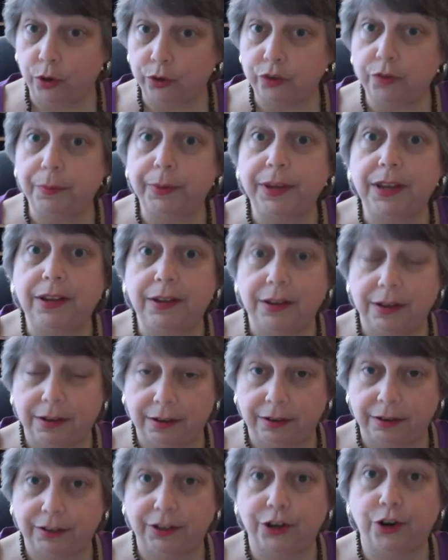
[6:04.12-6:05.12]
also be,
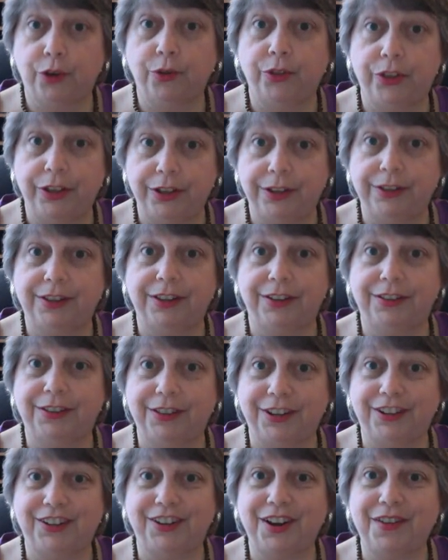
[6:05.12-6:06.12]
you know,
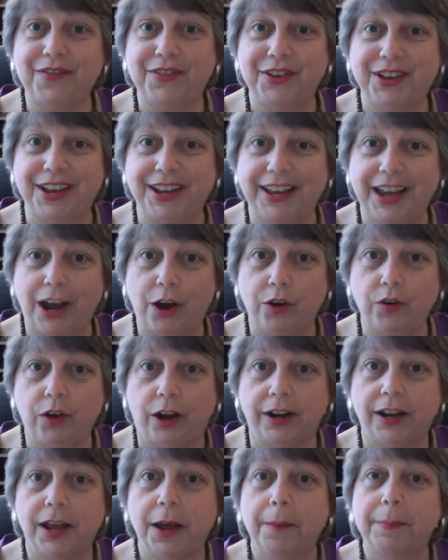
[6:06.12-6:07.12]
the stuff you can count
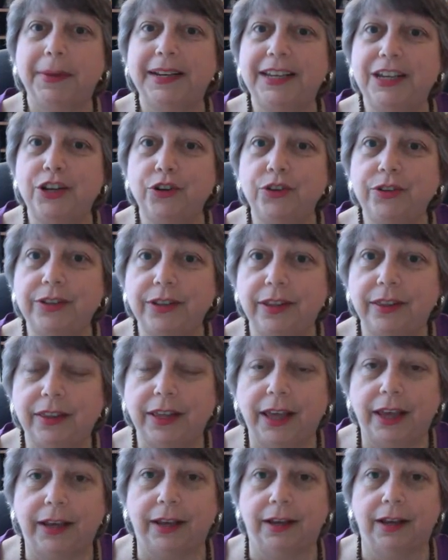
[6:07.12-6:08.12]
on. But here's the
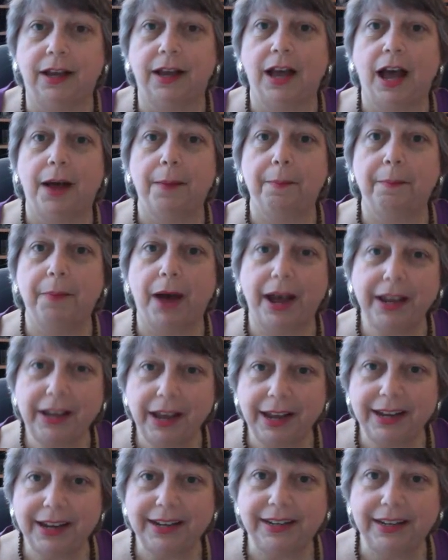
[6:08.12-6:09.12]
thing.
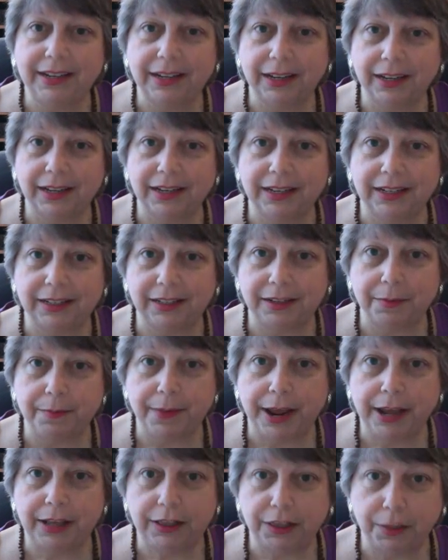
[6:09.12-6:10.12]
My idea is to
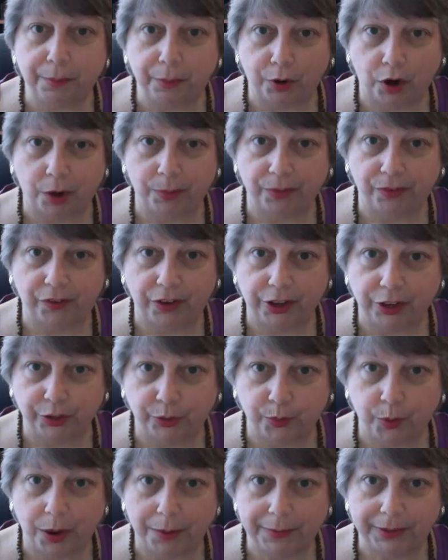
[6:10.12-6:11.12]
make the Barbara
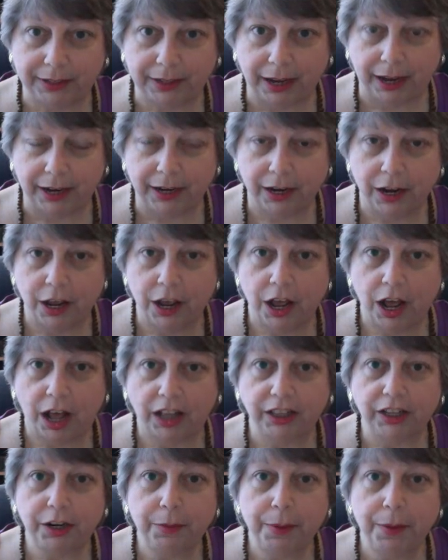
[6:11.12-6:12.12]
Files website
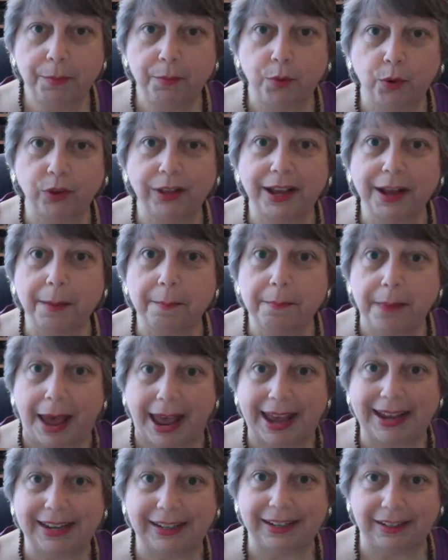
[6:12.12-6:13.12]
a little bit more like a
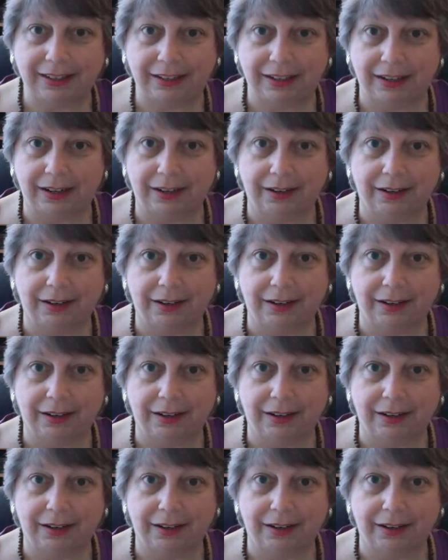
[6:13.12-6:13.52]
magazine.